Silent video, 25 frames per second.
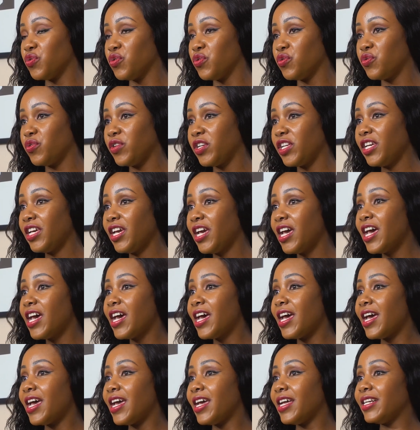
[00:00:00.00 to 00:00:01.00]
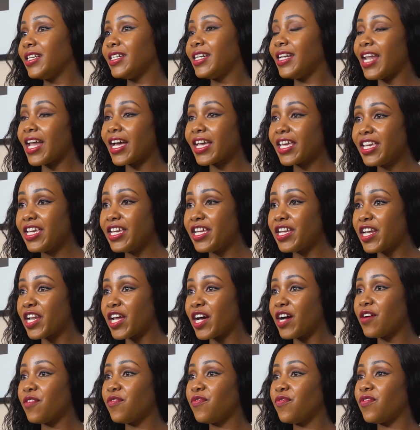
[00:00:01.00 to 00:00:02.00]
uni. And lucky
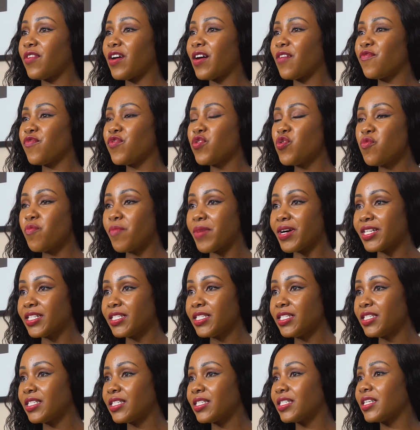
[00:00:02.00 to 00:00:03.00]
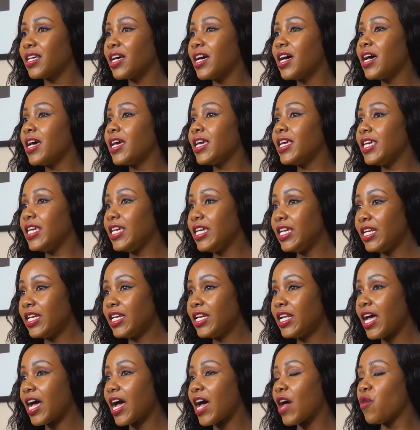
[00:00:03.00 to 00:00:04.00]
enough, a few months in,
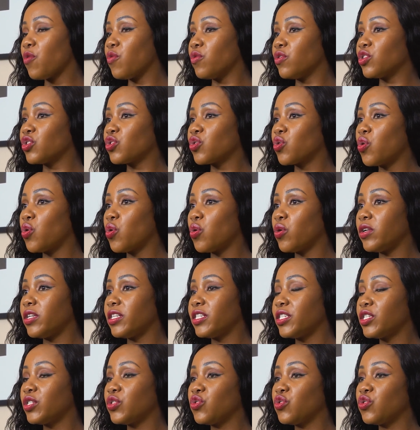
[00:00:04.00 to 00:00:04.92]
I was called